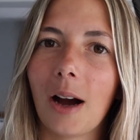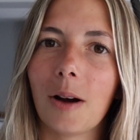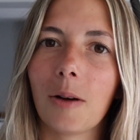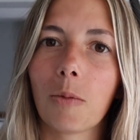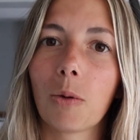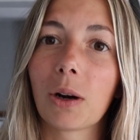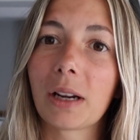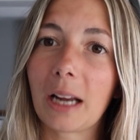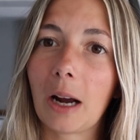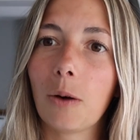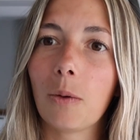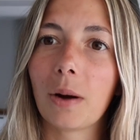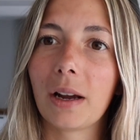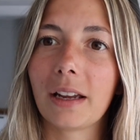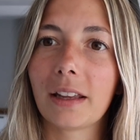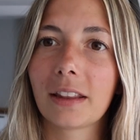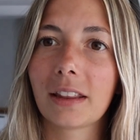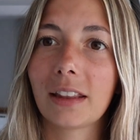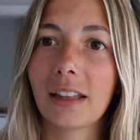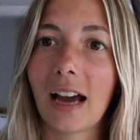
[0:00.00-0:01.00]
work out
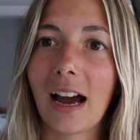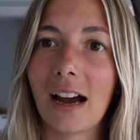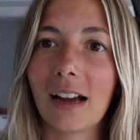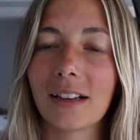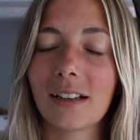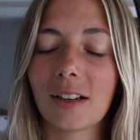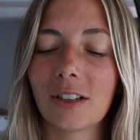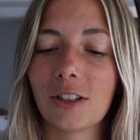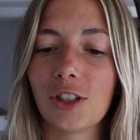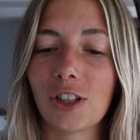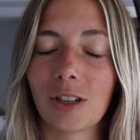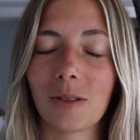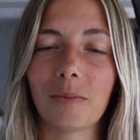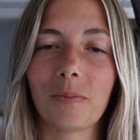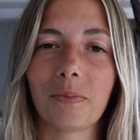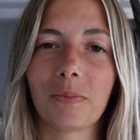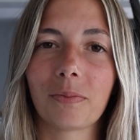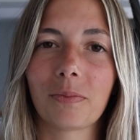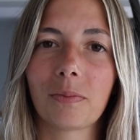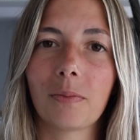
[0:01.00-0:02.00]
with at a
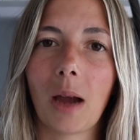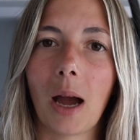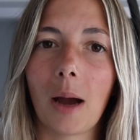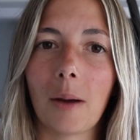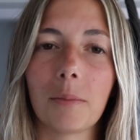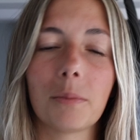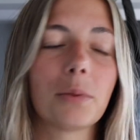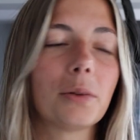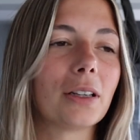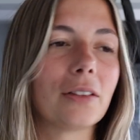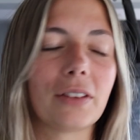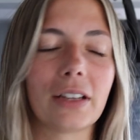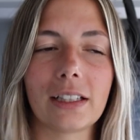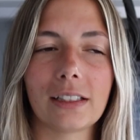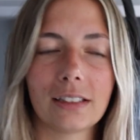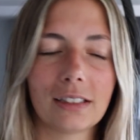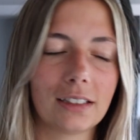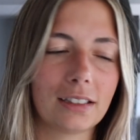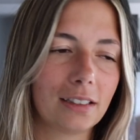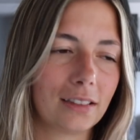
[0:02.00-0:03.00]
gym
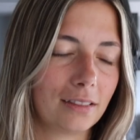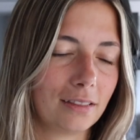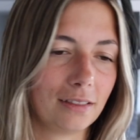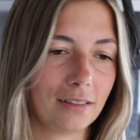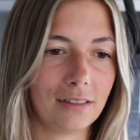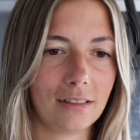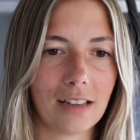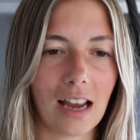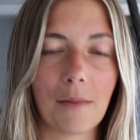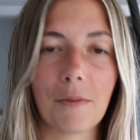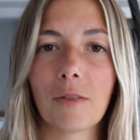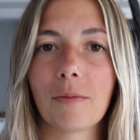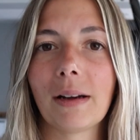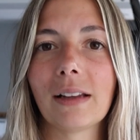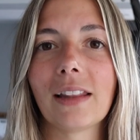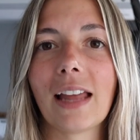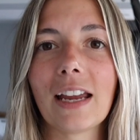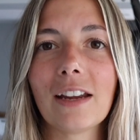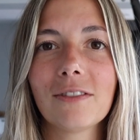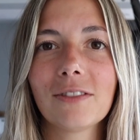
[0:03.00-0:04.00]
previous time of my
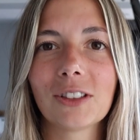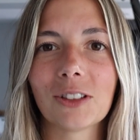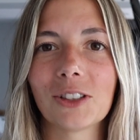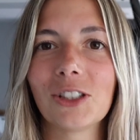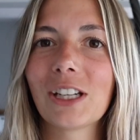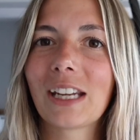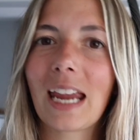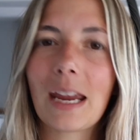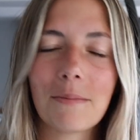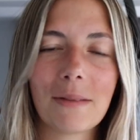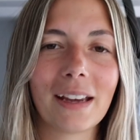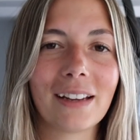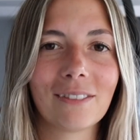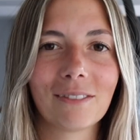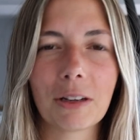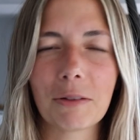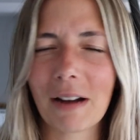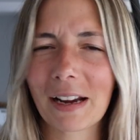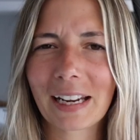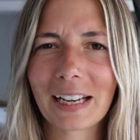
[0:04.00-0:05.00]
life. So she came in,
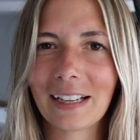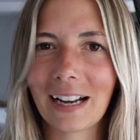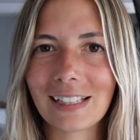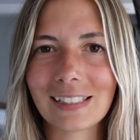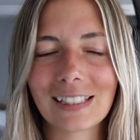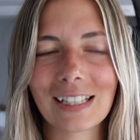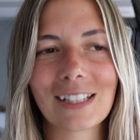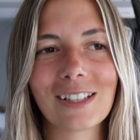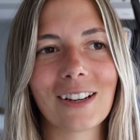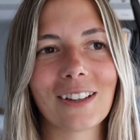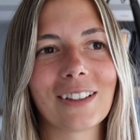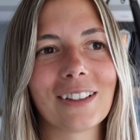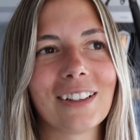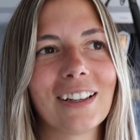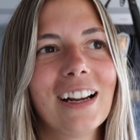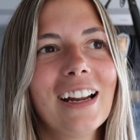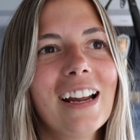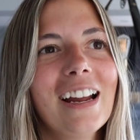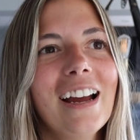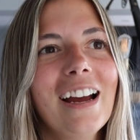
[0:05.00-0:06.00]
we recognized each
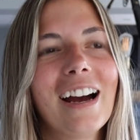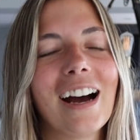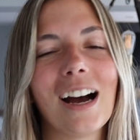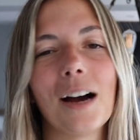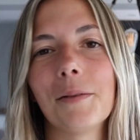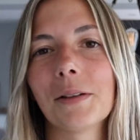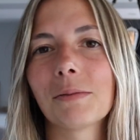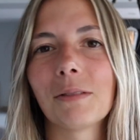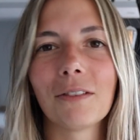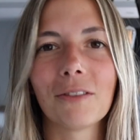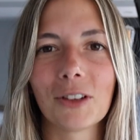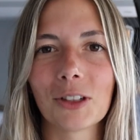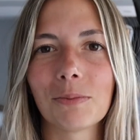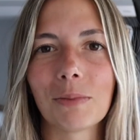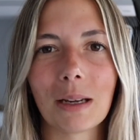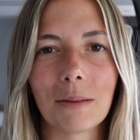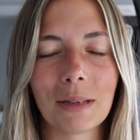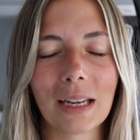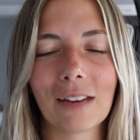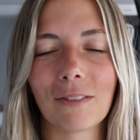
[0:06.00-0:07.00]
other. It's my first
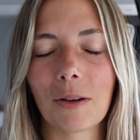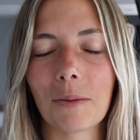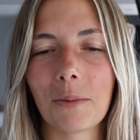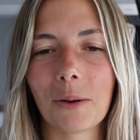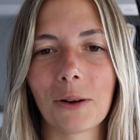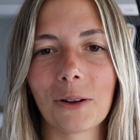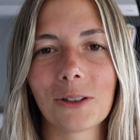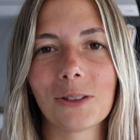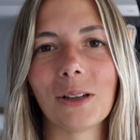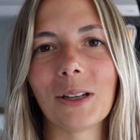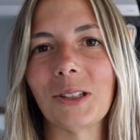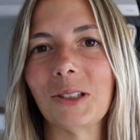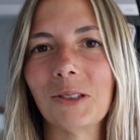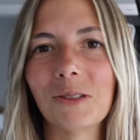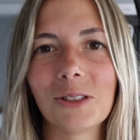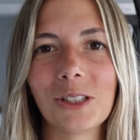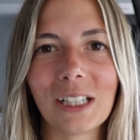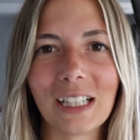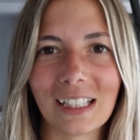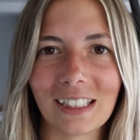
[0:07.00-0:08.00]
baby giving birth, so I knew
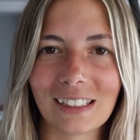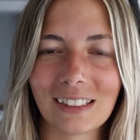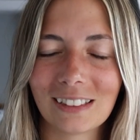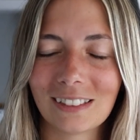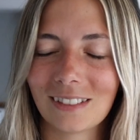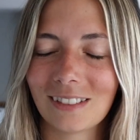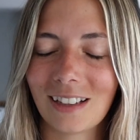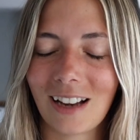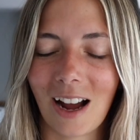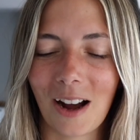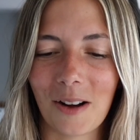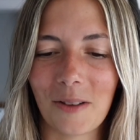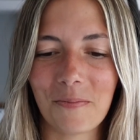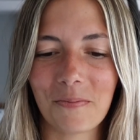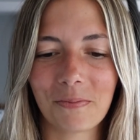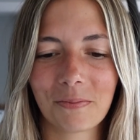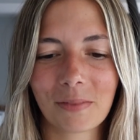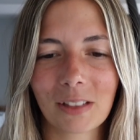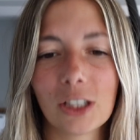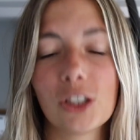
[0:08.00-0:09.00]
she knew
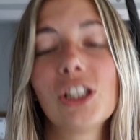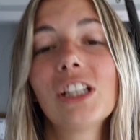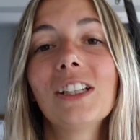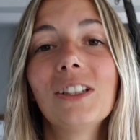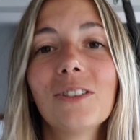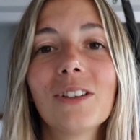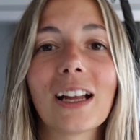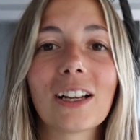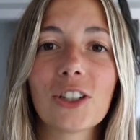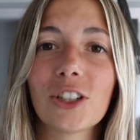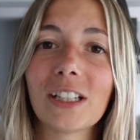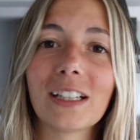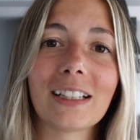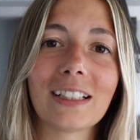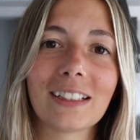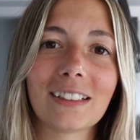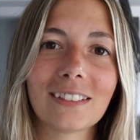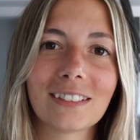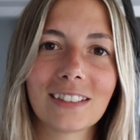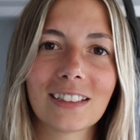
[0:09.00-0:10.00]
that she
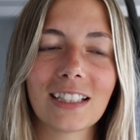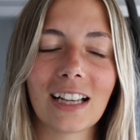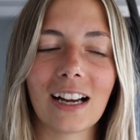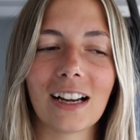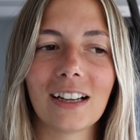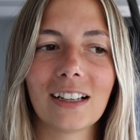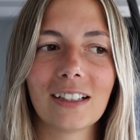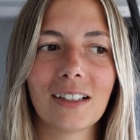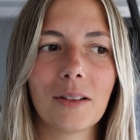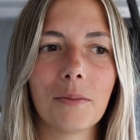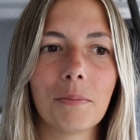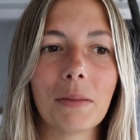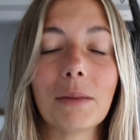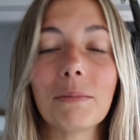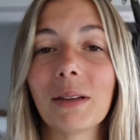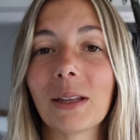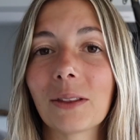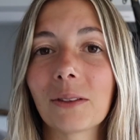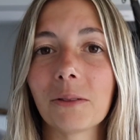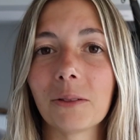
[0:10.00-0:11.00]
didn't meet
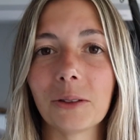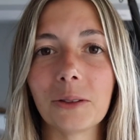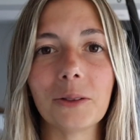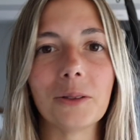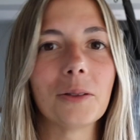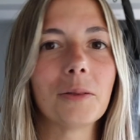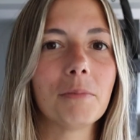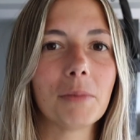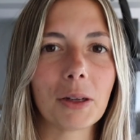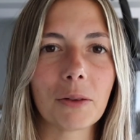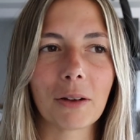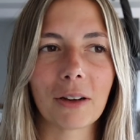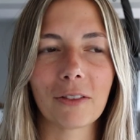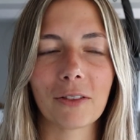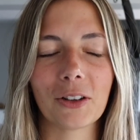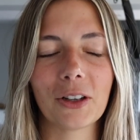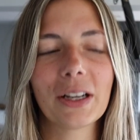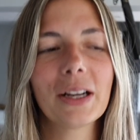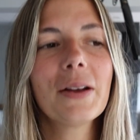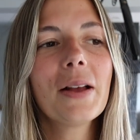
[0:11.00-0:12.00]
me through
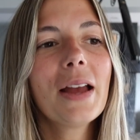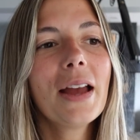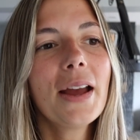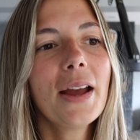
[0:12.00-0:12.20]
midwifery.